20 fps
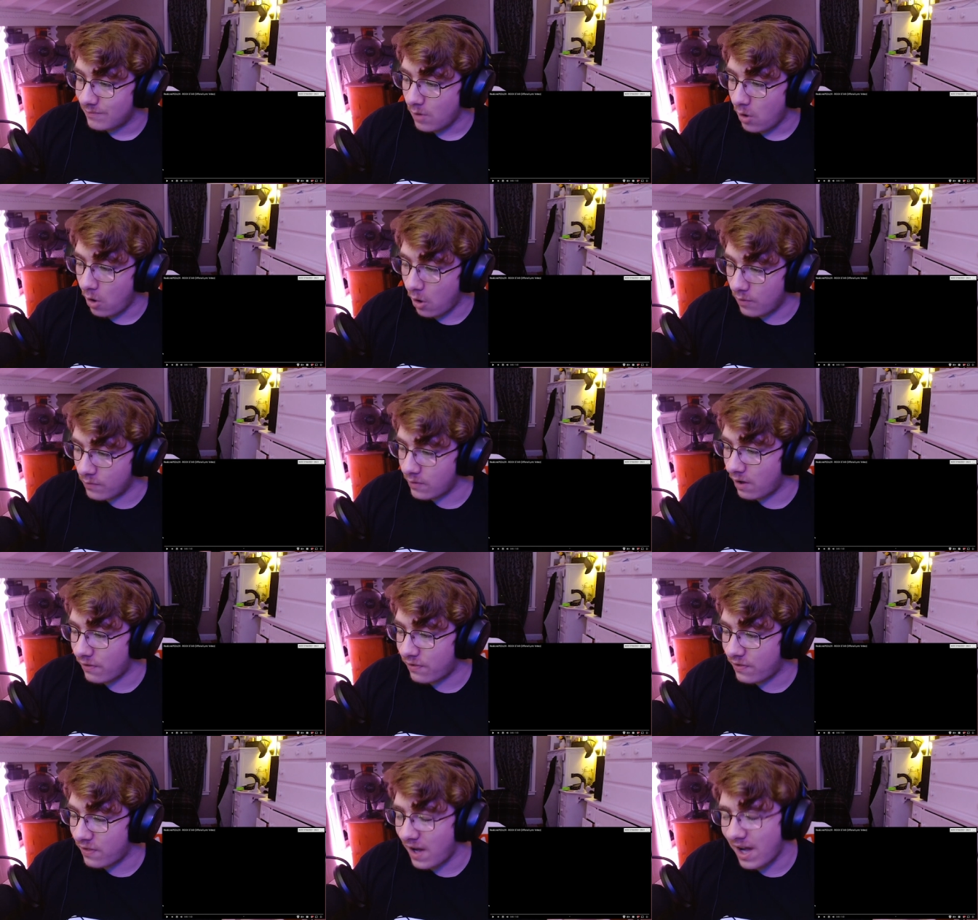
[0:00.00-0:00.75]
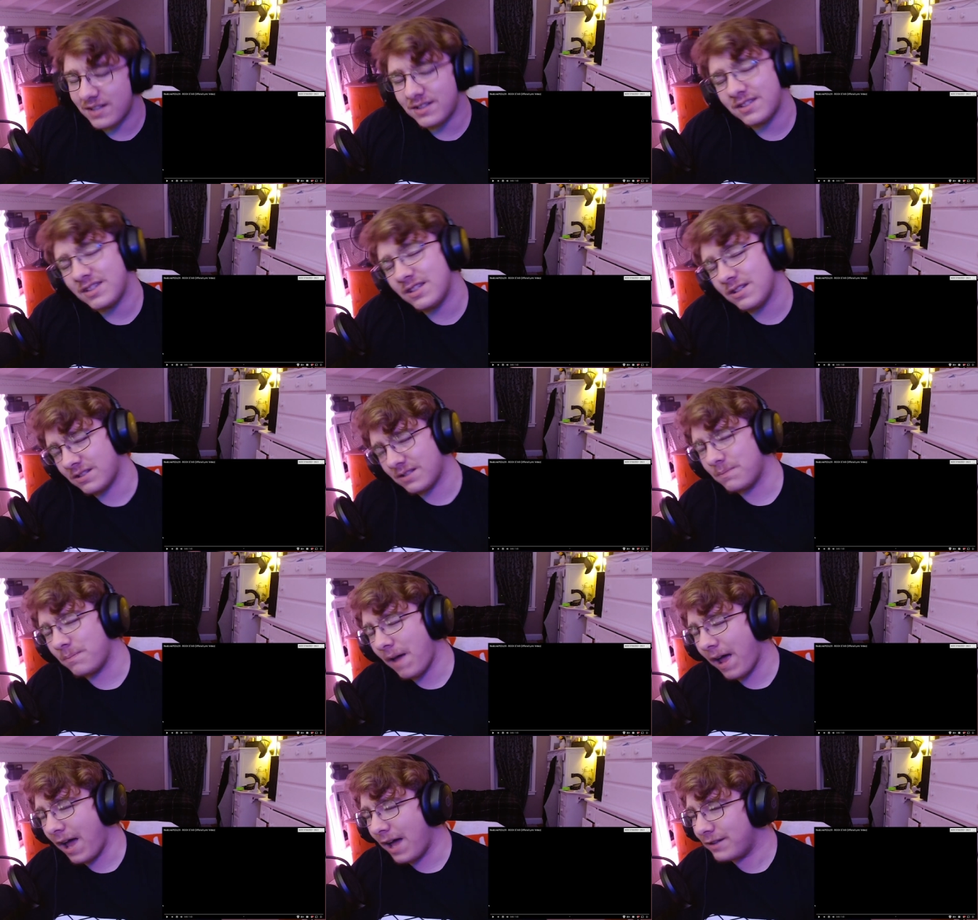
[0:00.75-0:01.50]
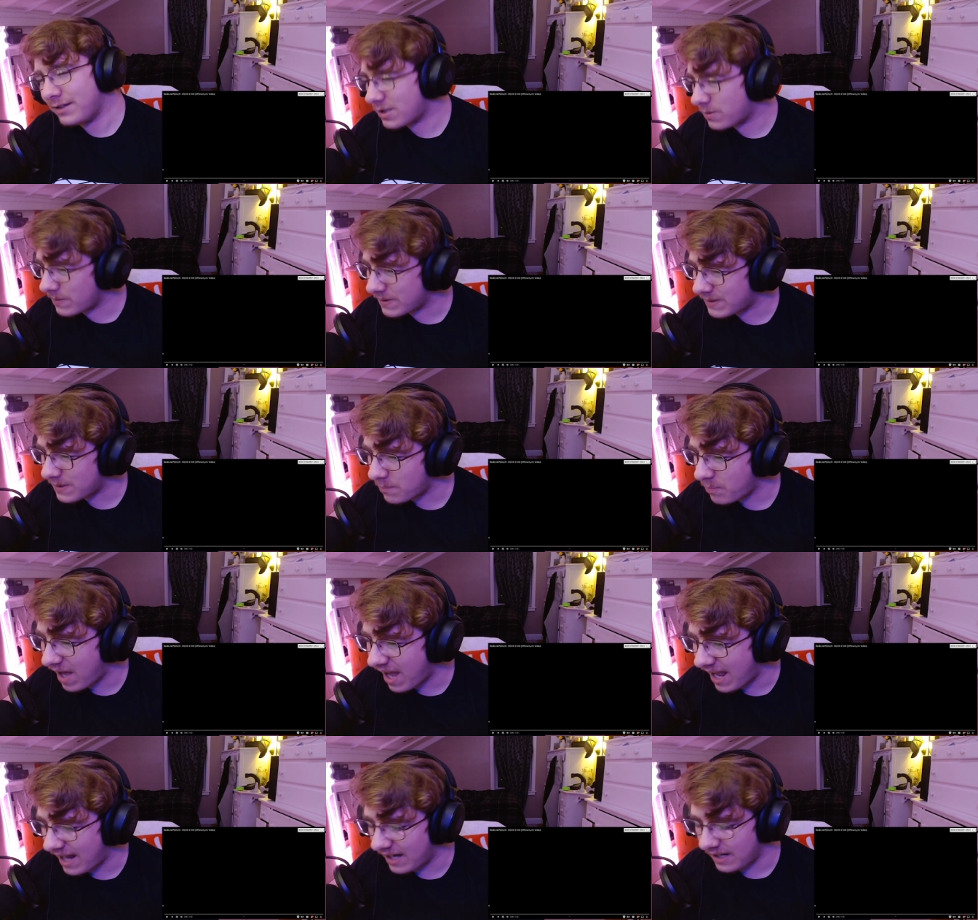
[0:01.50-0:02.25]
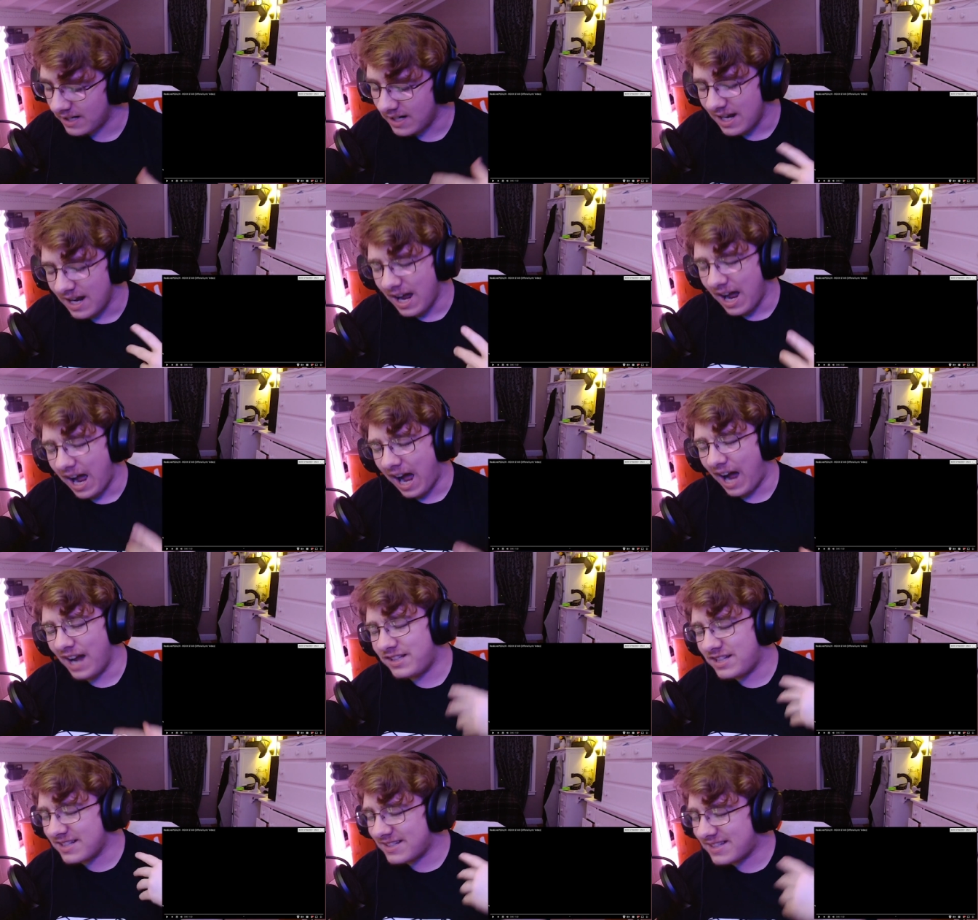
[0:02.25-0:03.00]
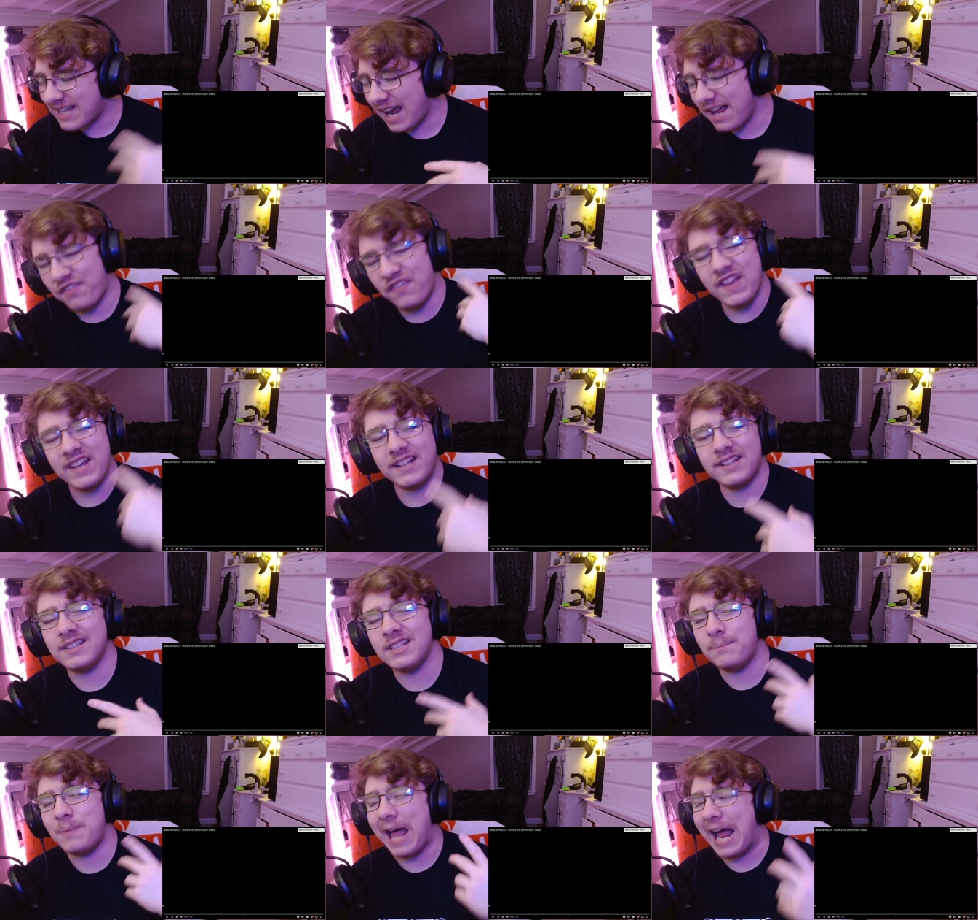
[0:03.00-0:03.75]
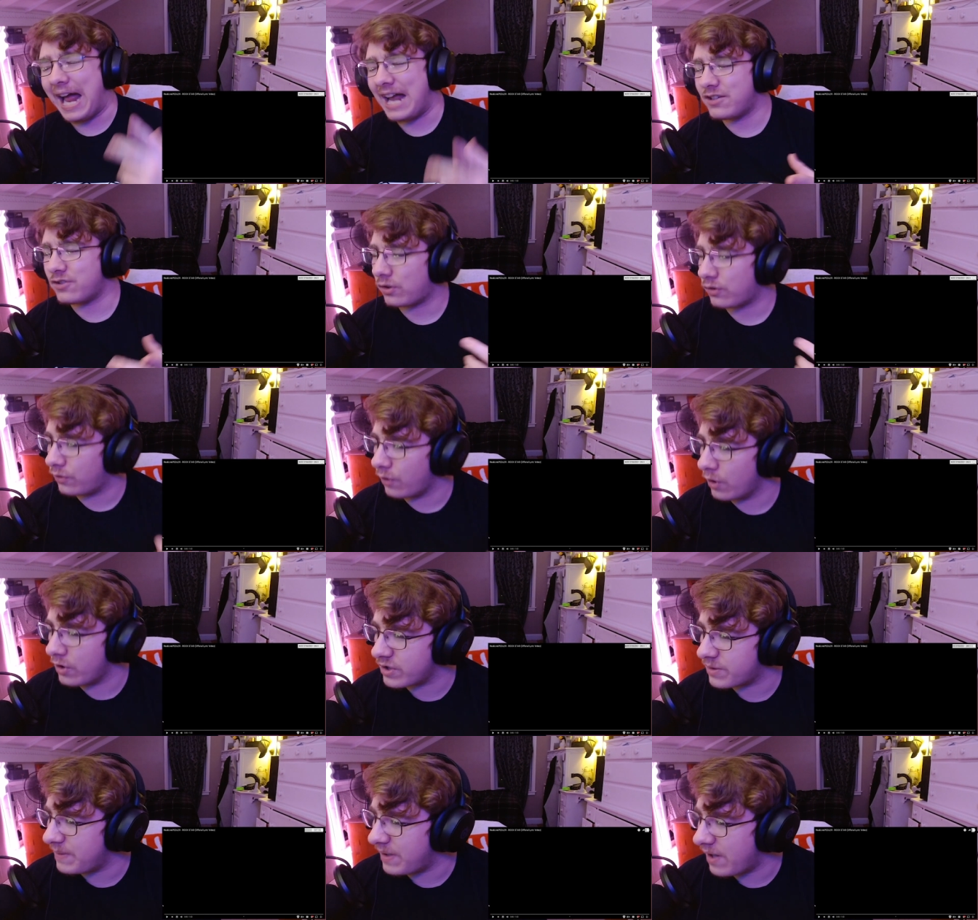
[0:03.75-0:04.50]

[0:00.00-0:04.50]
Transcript: Overall thoughts. This is bad. This wasn't bad. I just I think the Patrick throws me